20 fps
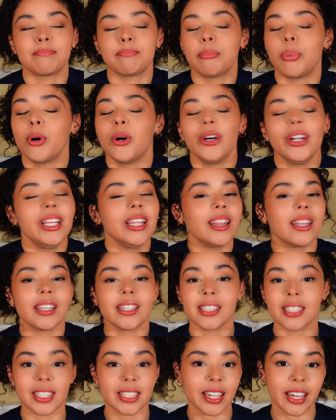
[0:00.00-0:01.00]
putting
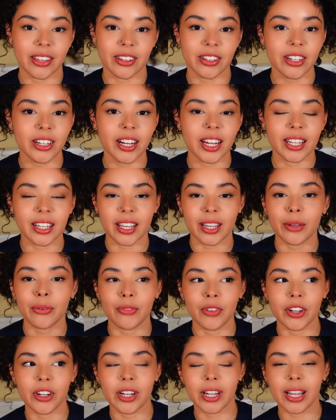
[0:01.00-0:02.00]
things together and like
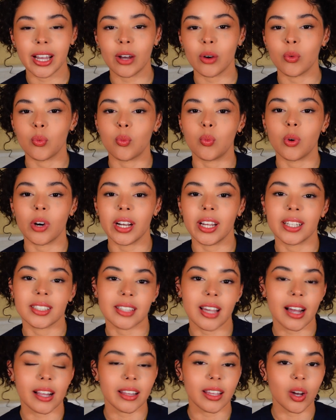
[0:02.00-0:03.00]
figuring out what
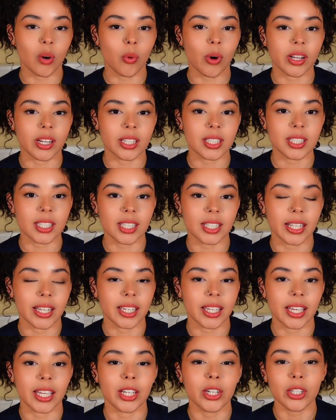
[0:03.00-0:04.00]
exactly I wanted to
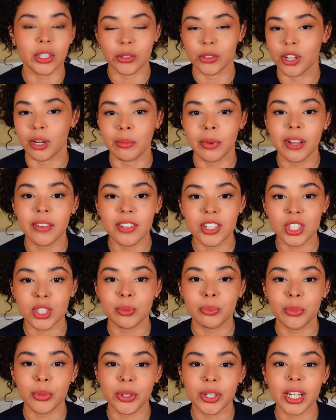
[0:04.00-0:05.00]
like include on my
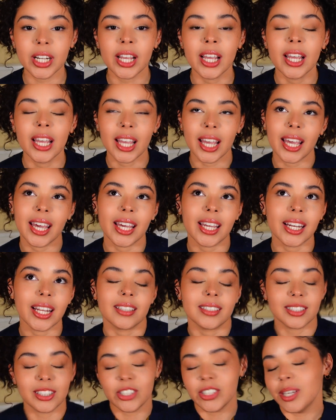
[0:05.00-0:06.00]
vision board. And
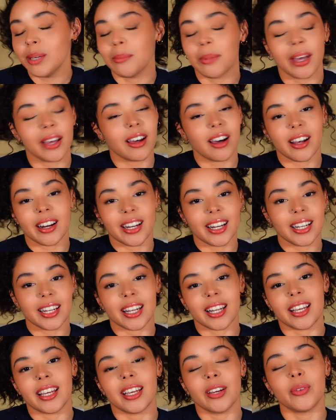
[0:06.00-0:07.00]
looking back on it,
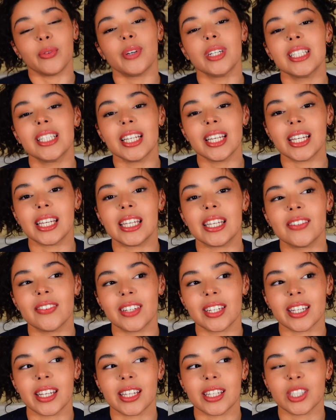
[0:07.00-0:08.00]
it wasn't
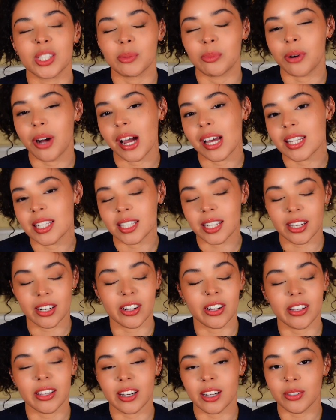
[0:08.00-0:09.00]
even like surprising at
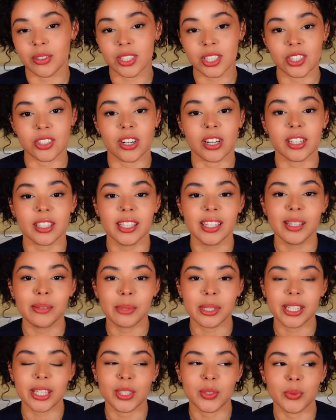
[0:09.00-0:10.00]
all that I was struggling,
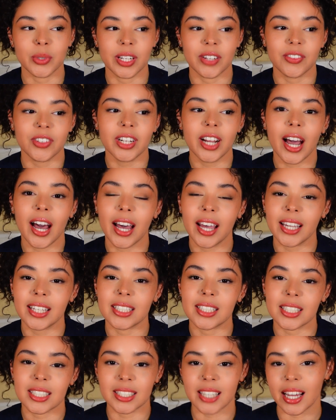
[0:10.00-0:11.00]
because whenever I
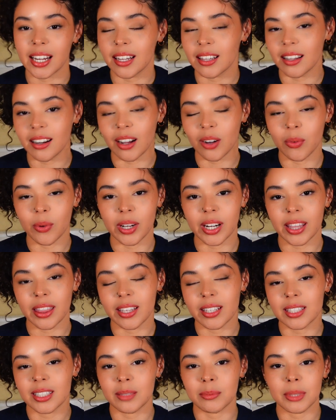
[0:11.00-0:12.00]
decided that I wanted
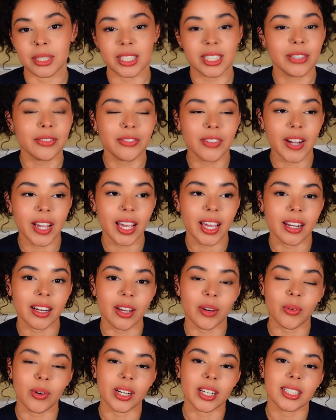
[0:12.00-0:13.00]
things to be different and
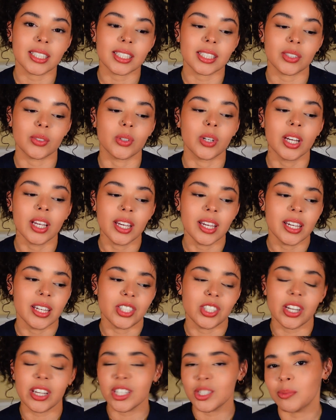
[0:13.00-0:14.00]
I wanted to
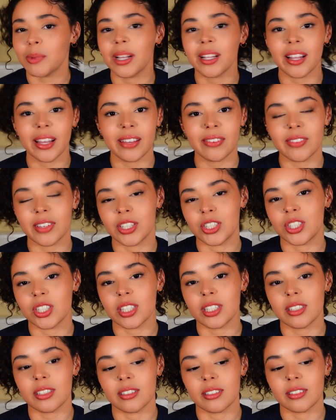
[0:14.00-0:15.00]
change my life and
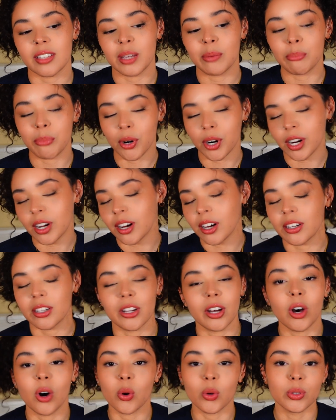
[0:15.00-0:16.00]
just embark on
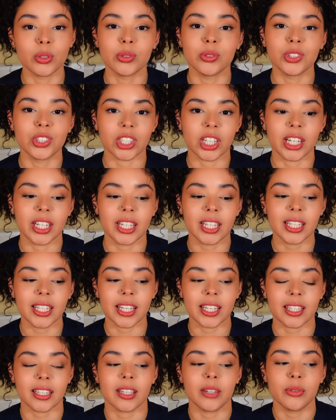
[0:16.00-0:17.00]
a whole new journey,
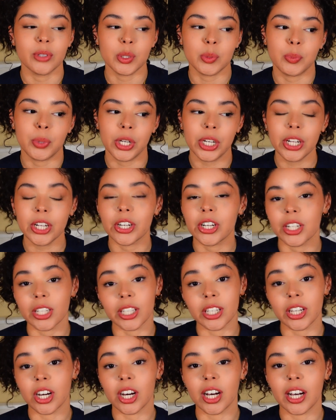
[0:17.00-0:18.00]
like it was pretty
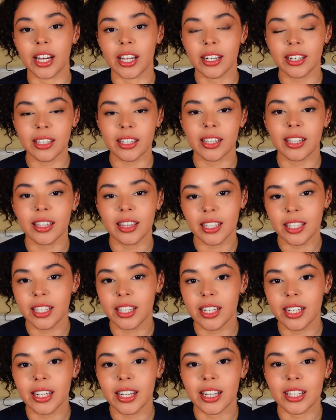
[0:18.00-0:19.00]
early on in the
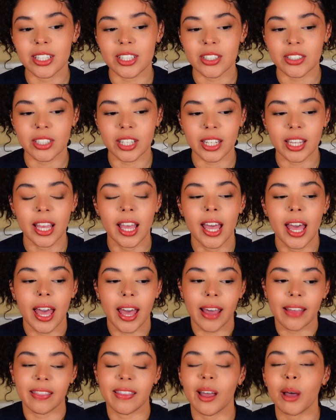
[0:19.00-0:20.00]
year. And so like
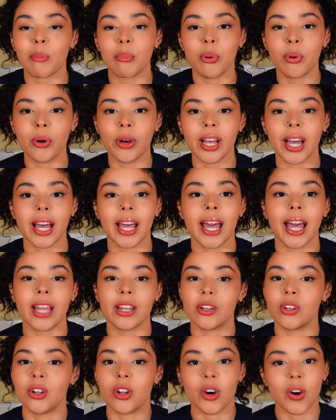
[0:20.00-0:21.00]
at that point, I
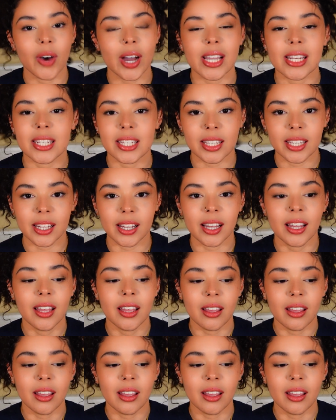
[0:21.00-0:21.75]
had no idea